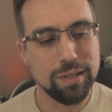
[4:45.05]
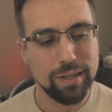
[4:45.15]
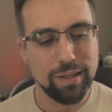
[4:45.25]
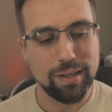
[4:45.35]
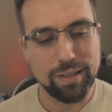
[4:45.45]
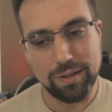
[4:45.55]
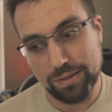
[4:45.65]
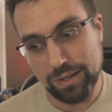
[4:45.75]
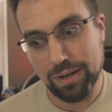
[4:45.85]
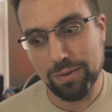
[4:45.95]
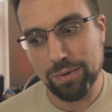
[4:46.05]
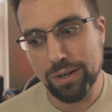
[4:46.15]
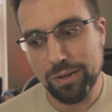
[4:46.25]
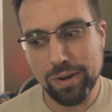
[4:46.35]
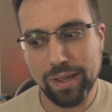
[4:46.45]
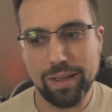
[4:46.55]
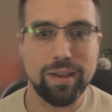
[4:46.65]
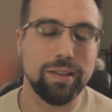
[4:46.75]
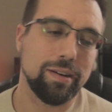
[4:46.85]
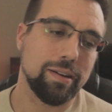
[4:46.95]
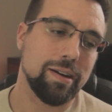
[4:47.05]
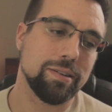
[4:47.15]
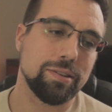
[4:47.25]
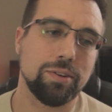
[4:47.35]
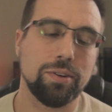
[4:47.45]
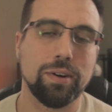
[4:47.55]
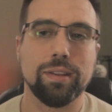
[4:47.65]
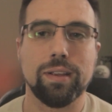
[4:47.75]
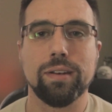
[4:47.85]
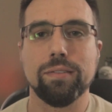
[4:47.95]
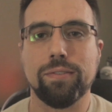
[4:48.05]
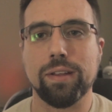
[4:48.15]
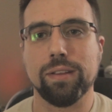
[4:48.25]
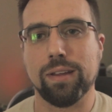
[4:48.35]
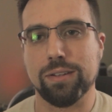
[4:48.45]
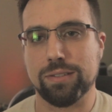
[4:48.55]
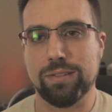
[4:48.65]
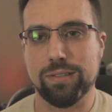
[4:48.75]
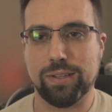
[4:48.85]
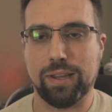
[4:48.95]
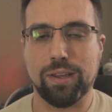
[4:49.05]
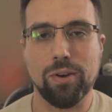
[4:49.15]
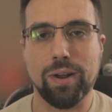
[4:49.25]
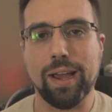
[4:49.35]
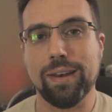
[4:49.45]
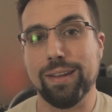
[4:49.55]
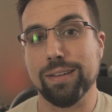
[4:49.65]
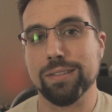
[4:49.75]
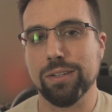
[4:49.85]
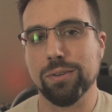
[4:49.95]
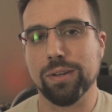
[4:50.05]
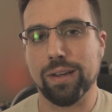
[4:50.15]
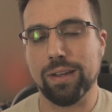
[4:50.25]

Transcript: and then decided I want to do it again, then not to, and then finally I just was like, you know what, I need to do it.